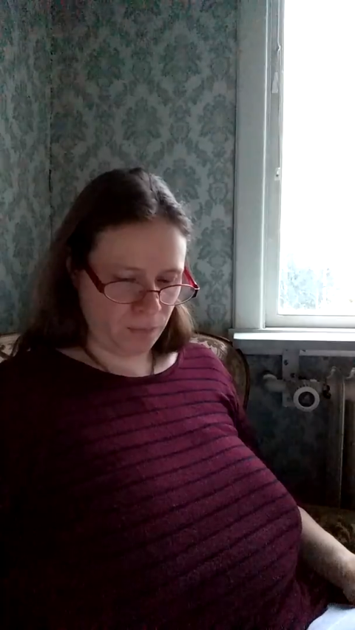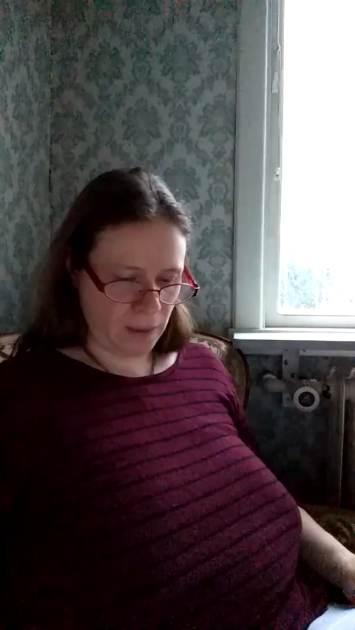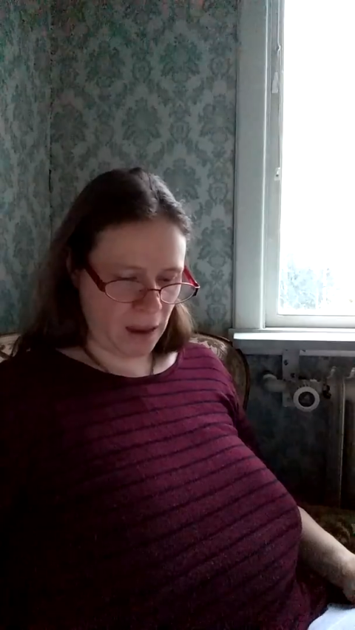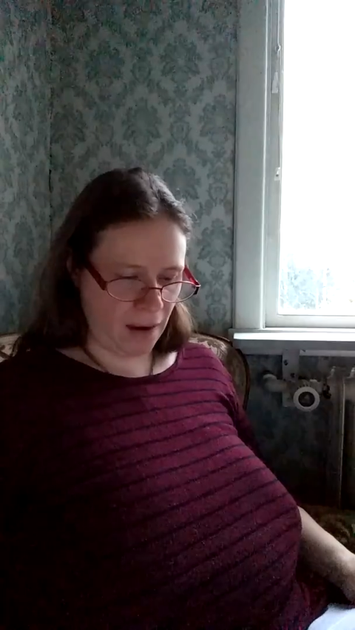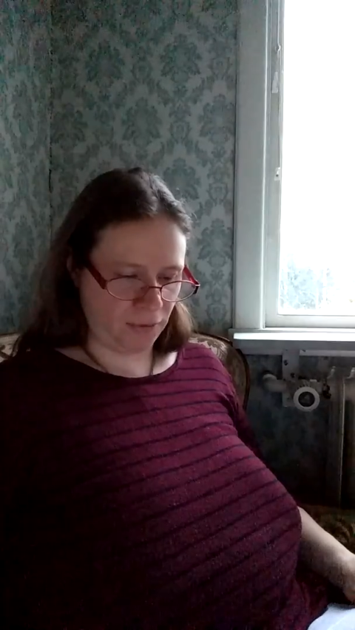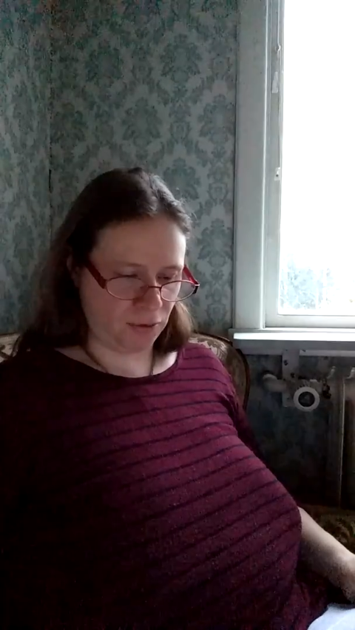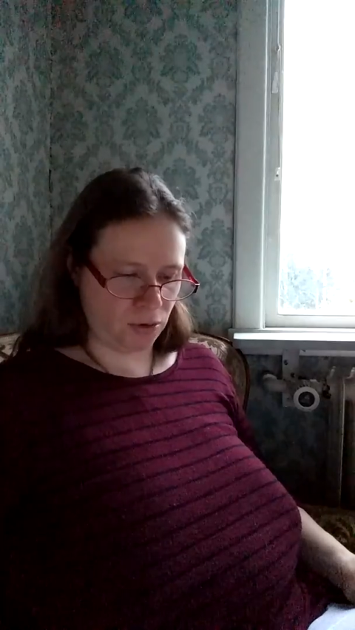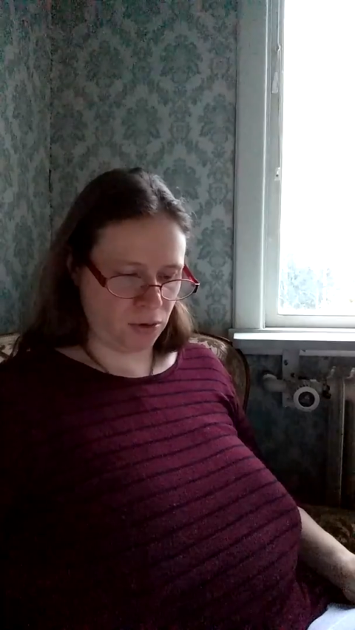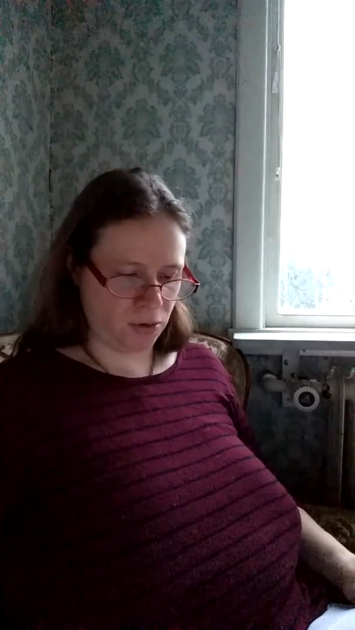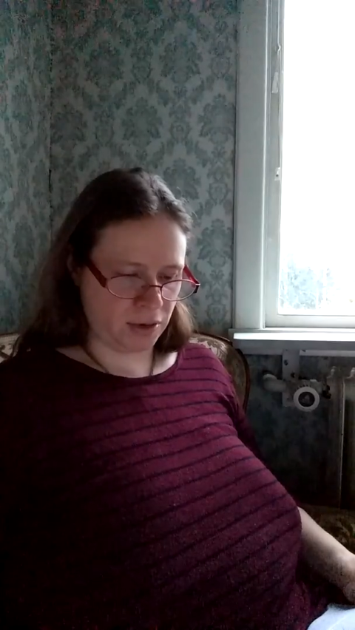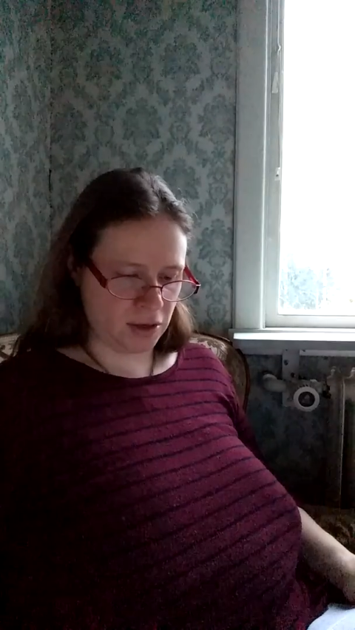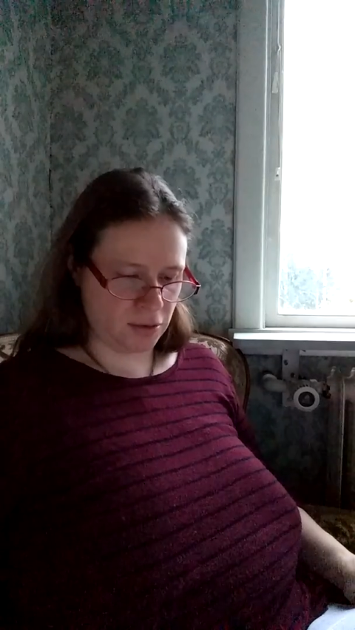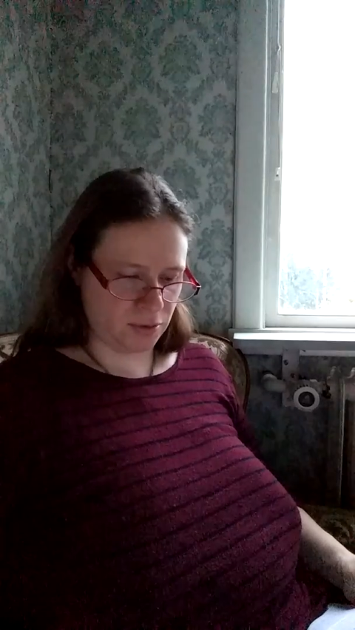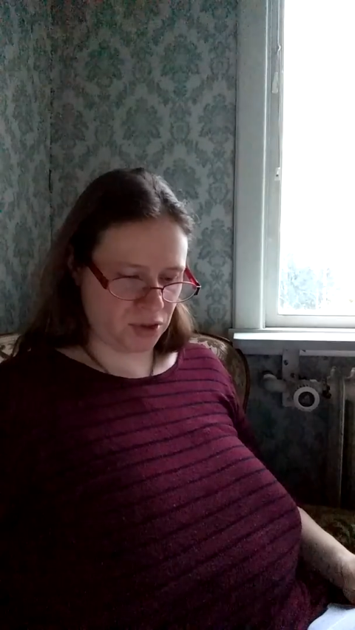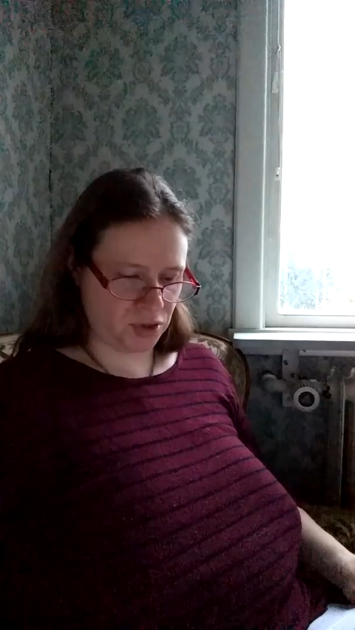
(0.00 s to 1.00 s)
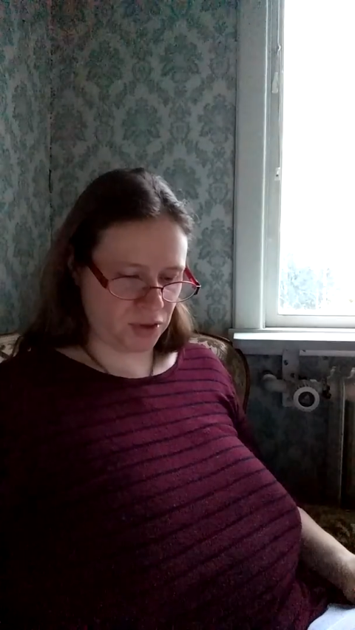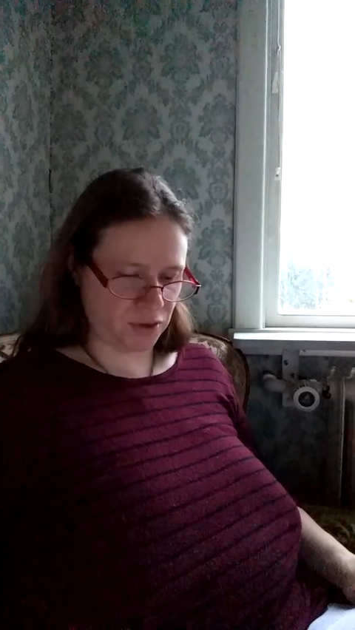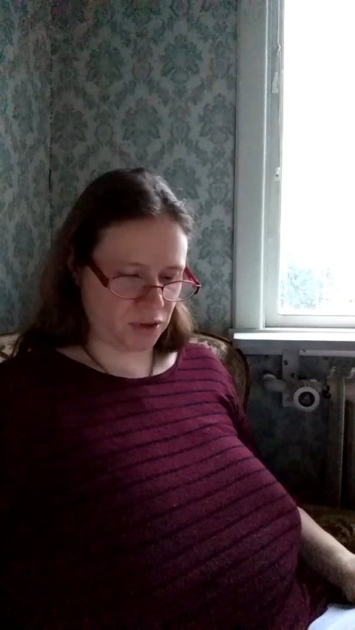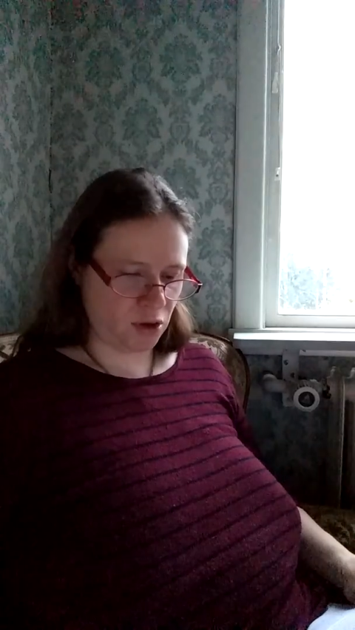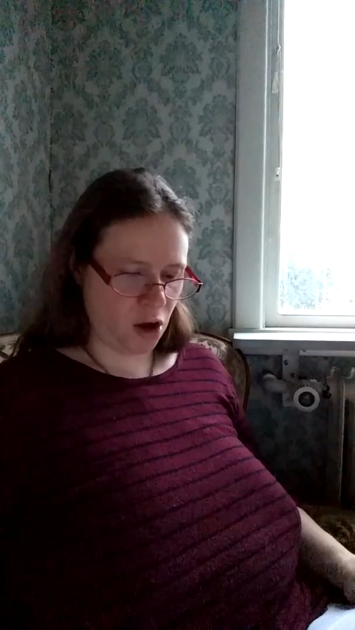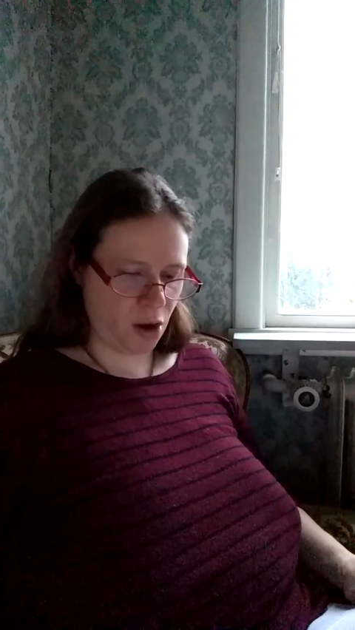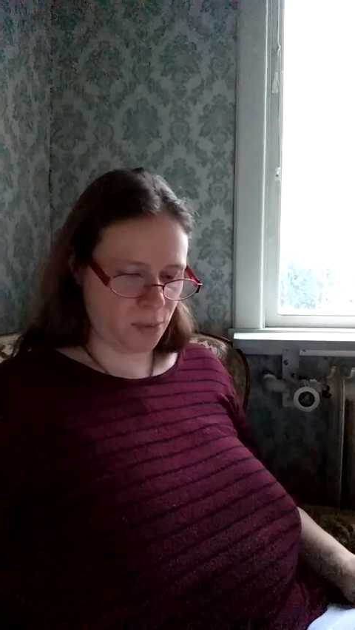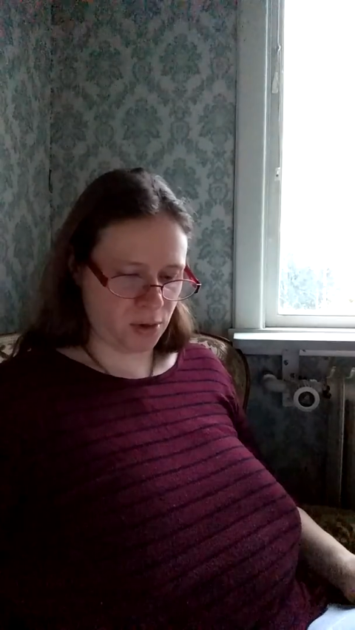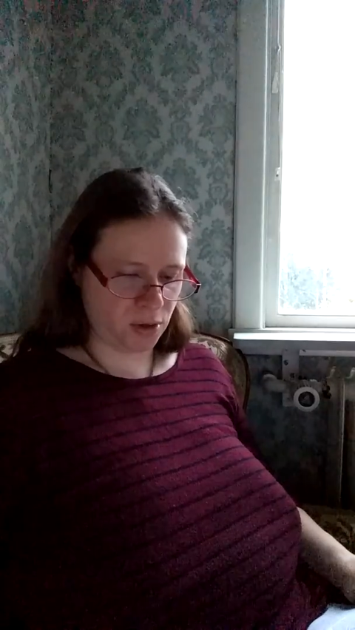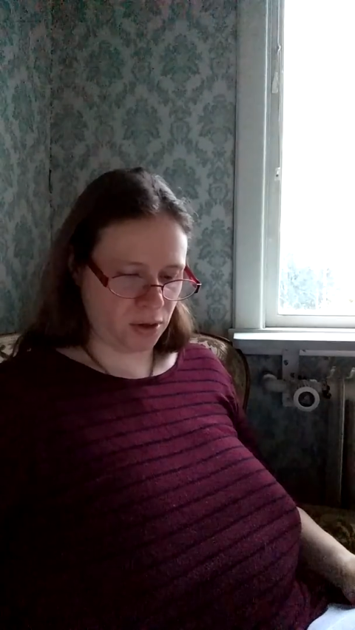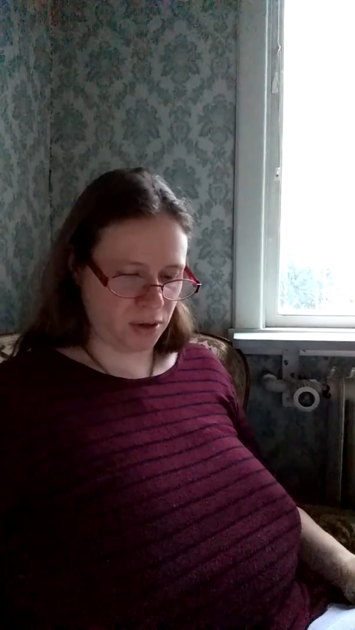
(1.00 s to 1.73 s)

After all, he was just a commoner